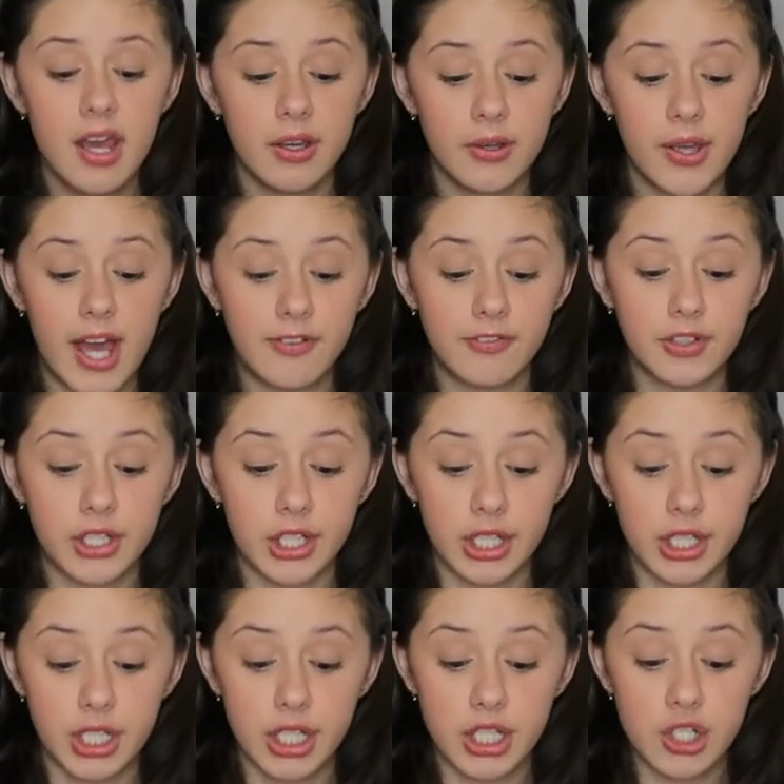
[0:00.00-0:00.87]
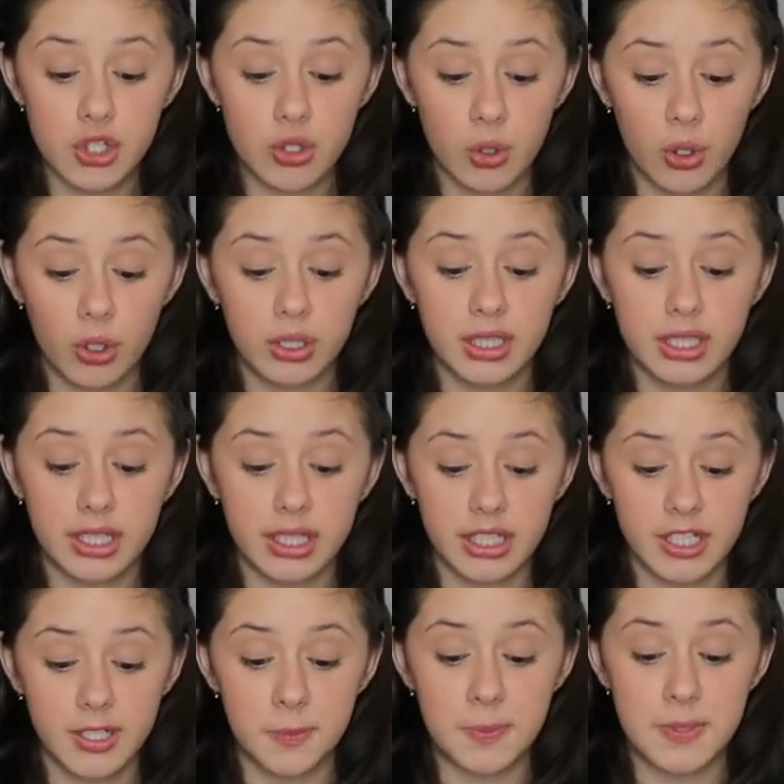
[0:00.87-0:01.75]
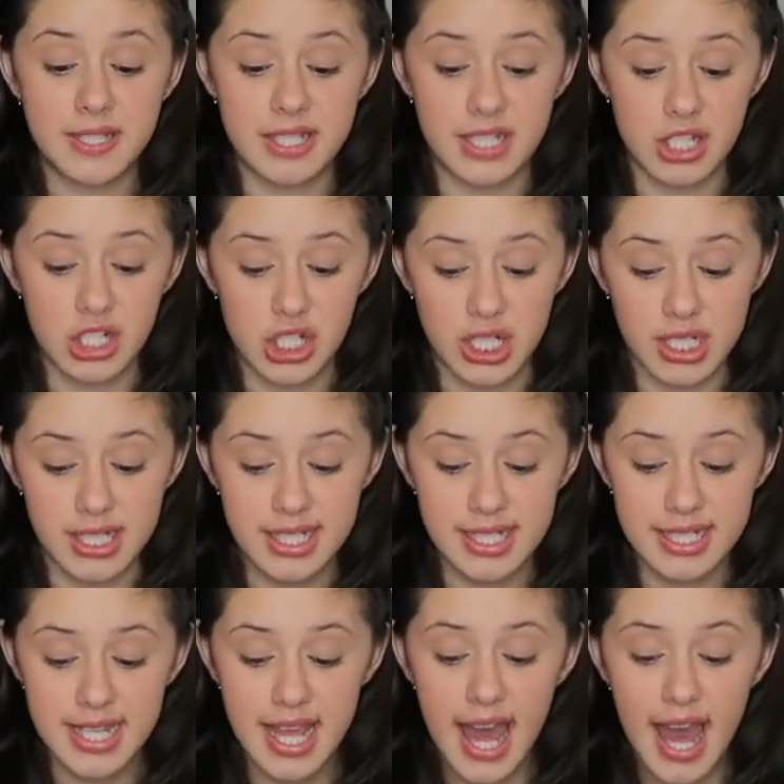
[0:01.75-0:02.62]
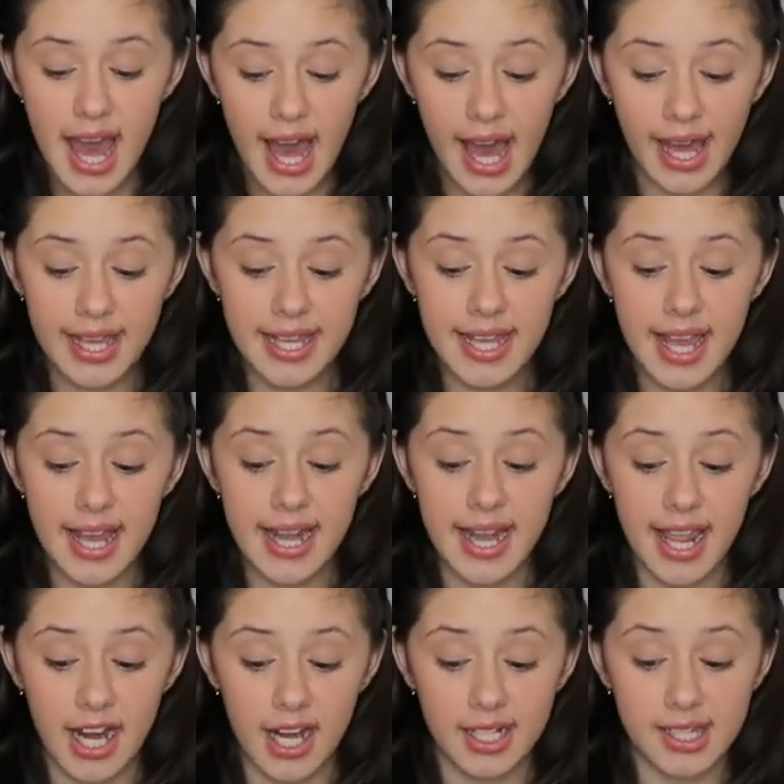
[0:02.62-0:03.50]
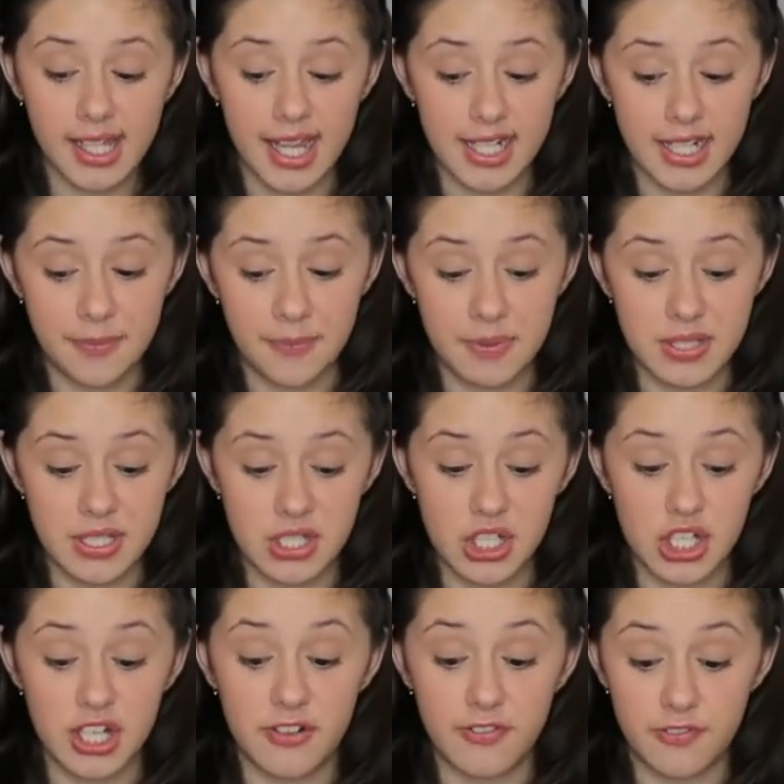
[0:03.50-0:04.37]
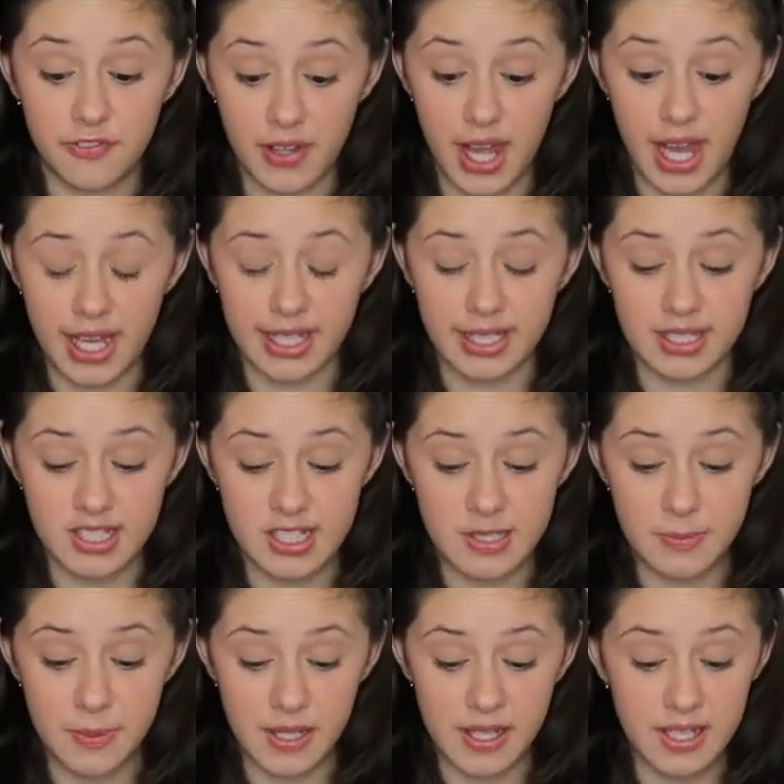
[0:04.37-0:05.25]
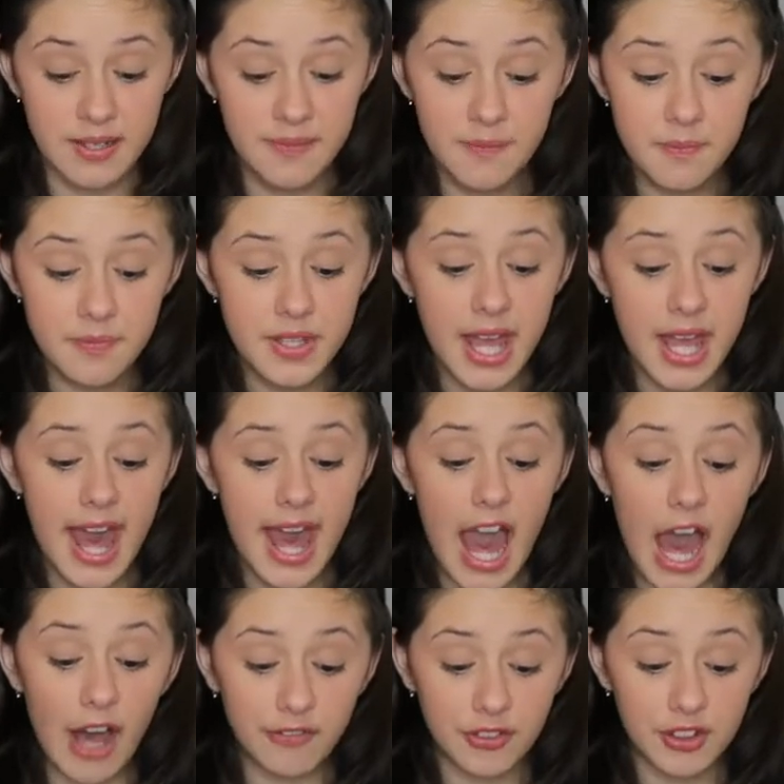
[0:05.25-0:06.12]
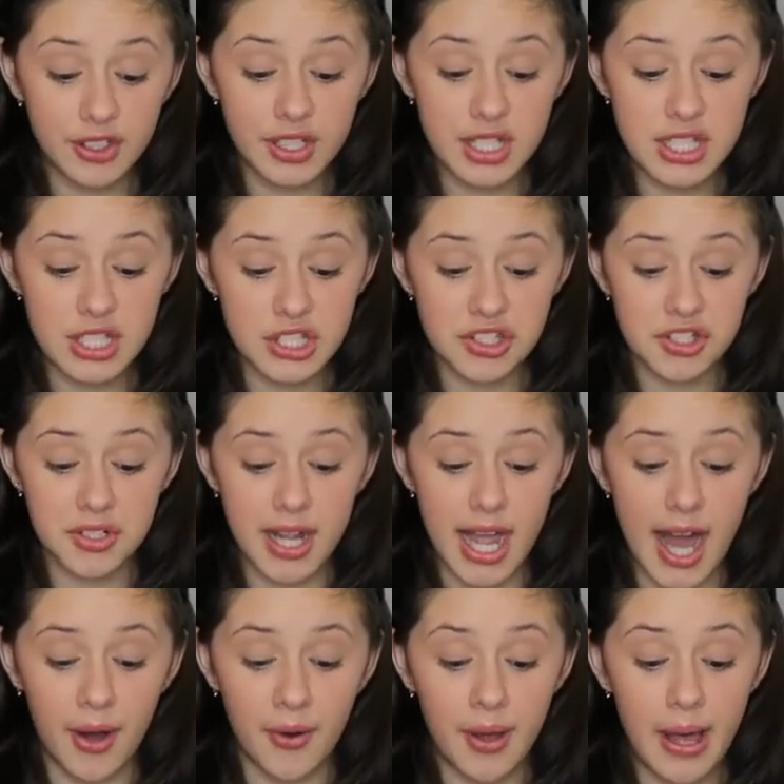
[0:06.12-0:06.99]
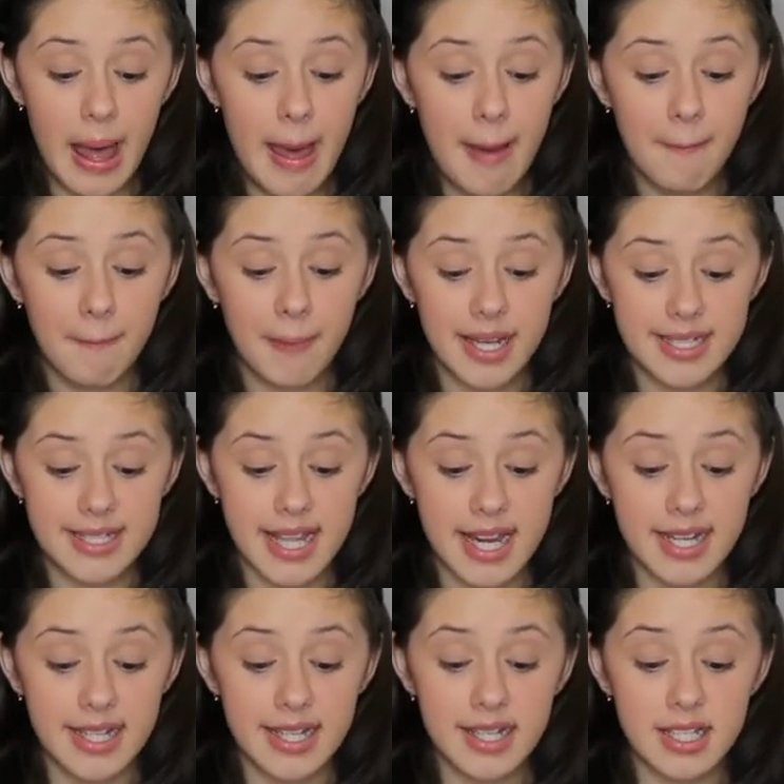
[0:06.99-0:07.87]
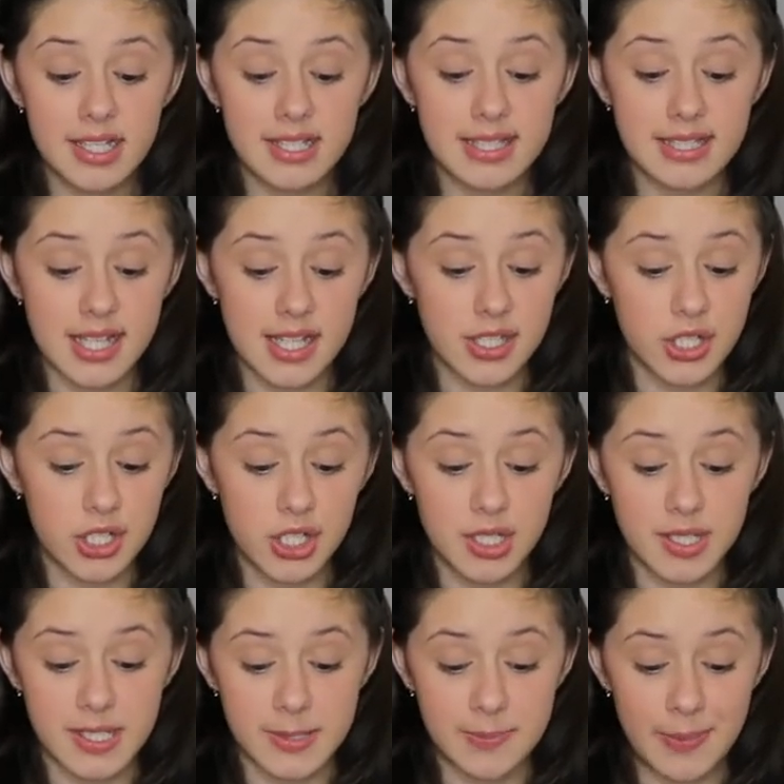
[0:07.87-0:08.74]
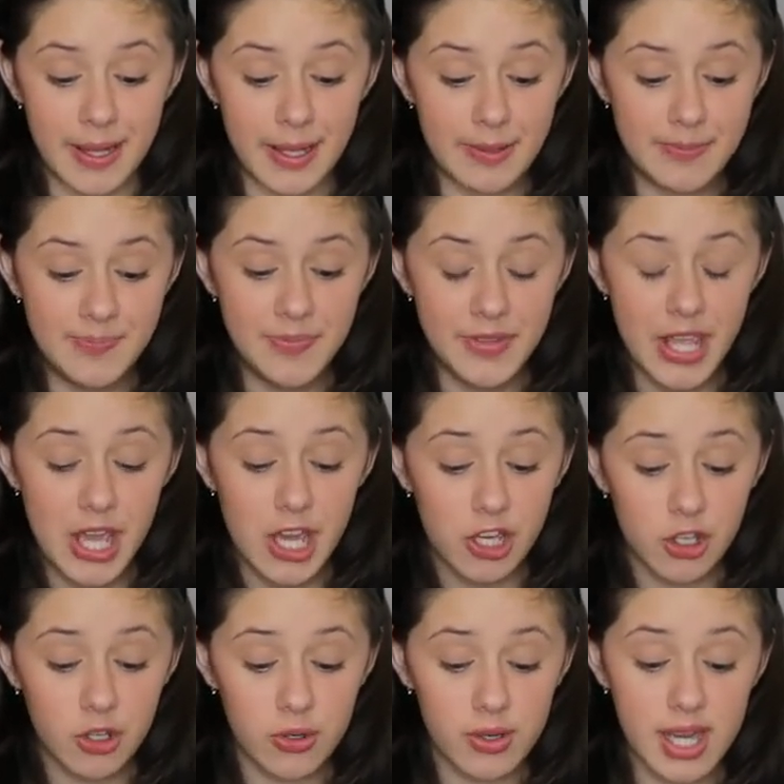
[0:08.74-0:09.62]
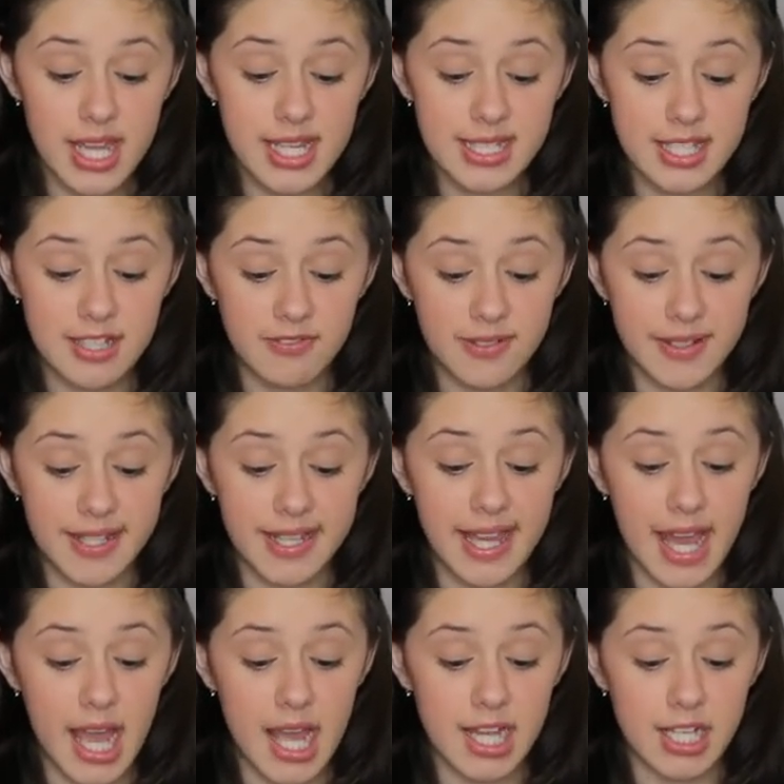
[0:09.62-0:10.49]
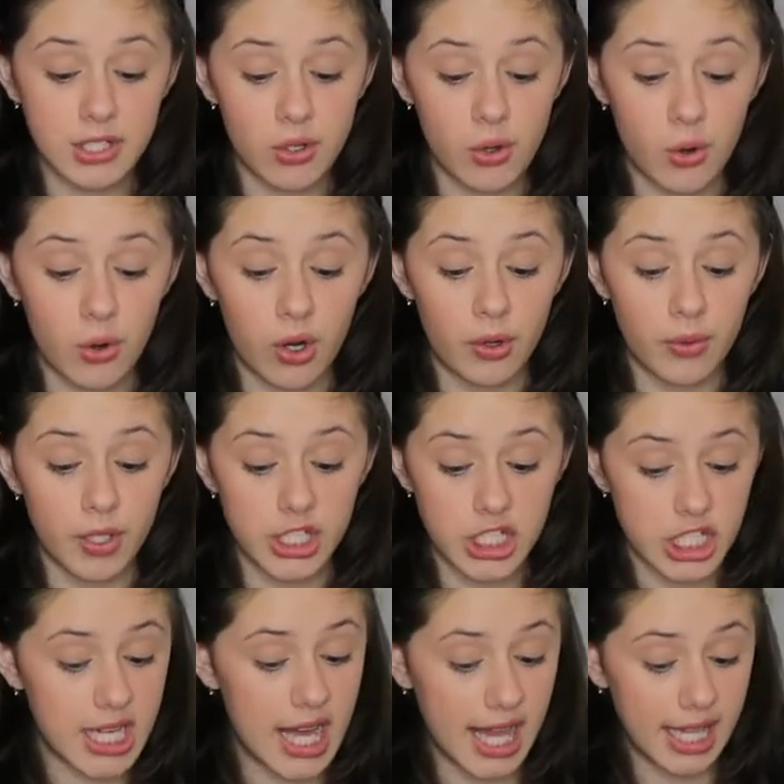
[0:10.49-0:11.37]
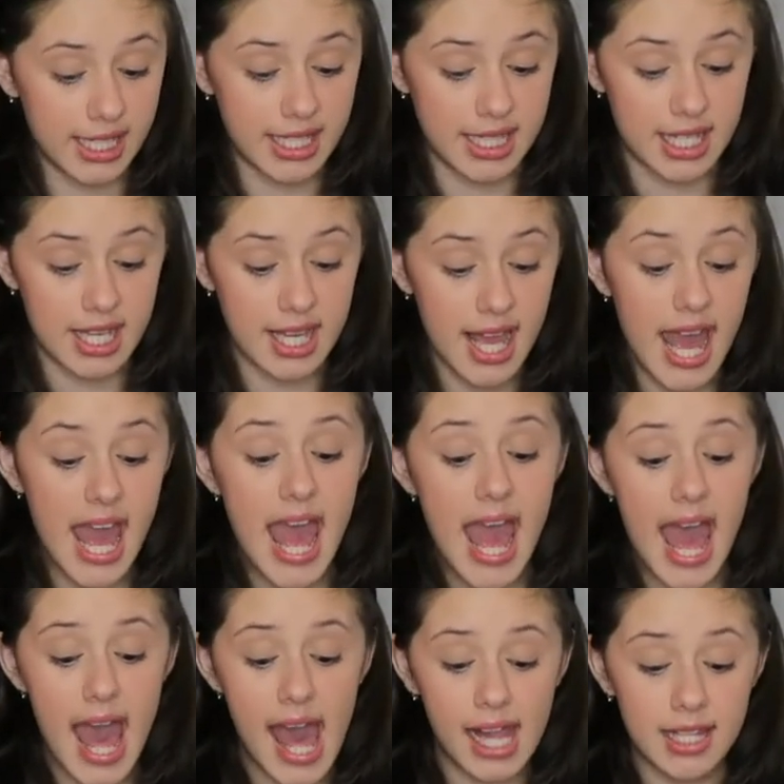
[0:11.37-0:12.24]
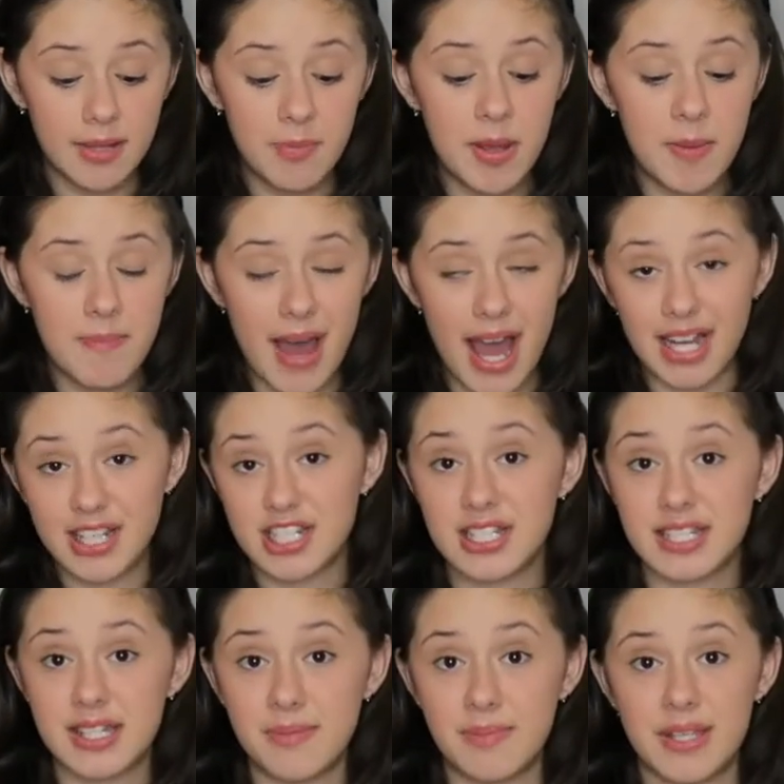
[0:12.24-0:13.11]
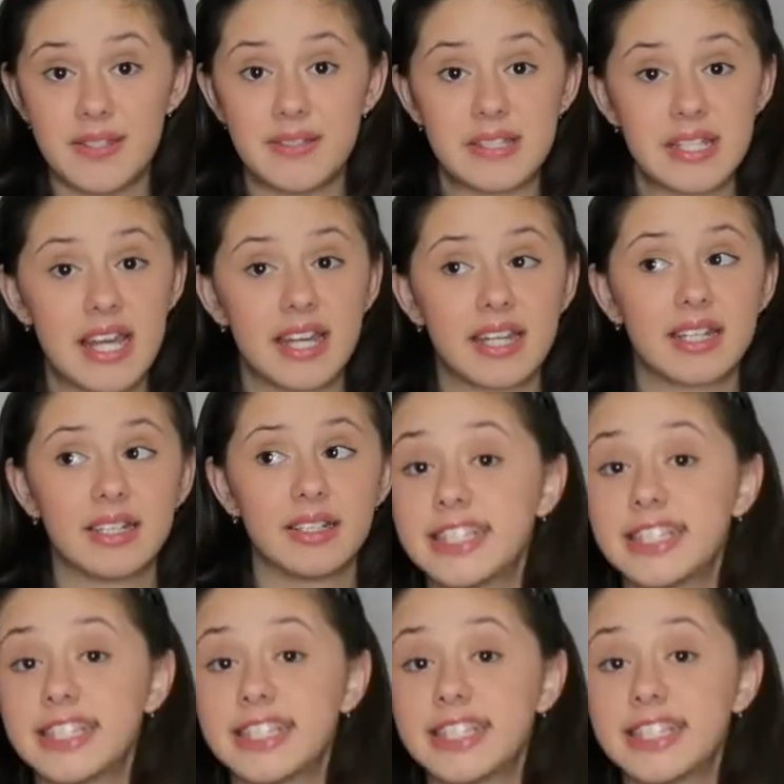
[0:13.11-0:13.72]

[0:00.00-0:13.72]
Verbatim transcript: We have good controlled clear positions, height and air landing position and flying spin, effortless throughout, maintaining a centered spin, creativity and or originality, element matches the music.